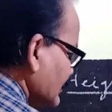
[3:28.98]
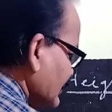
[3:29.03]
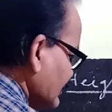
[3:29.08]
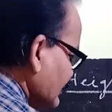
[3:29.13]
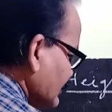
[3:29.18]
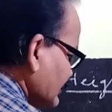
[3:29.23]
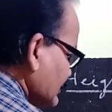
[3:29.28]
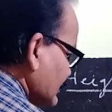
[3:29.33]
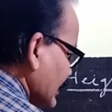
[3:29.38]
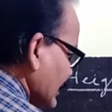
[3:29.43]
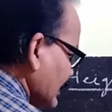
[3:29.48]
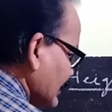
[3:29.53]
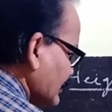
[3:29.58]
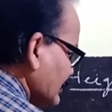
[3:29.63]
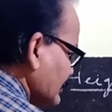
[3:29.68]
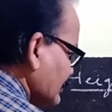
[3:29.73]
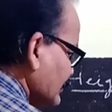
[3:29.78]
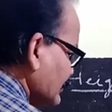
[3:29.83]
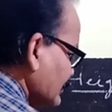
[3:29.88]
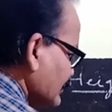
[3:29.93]
is at
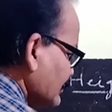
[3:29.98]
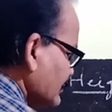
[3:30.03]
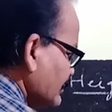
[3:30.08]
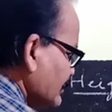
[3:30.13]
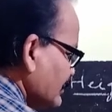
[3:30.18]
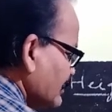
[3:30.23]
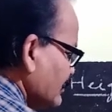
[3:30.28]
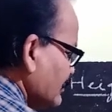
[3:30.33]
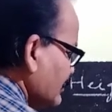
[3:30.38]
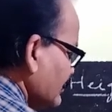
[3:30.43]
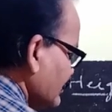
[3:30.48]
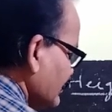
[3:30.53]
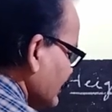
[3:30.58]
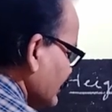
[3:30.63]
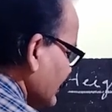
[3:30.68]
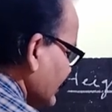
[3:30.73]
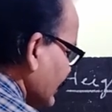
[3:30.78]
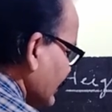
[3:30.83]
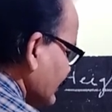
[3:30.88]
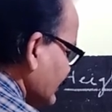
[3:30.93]

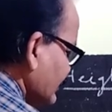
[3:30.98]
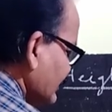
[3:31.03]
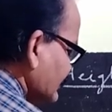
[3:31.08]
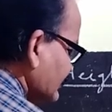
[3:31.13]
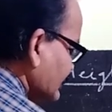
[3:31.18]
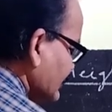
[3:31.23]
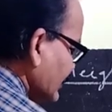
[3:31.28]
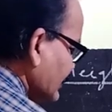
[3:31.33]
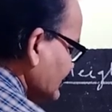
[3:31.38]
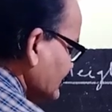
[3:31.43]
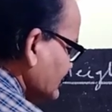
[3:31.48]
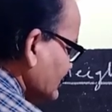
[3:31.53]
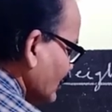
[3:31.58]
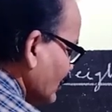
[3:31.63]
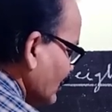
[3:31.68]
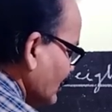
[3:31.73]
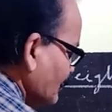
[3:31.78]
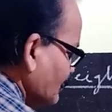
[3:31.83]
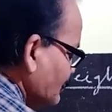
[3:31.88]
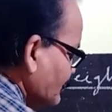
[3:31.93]
a distance
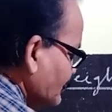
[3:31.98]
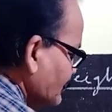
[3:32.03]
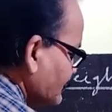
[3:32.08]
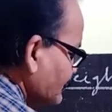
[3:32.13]
of,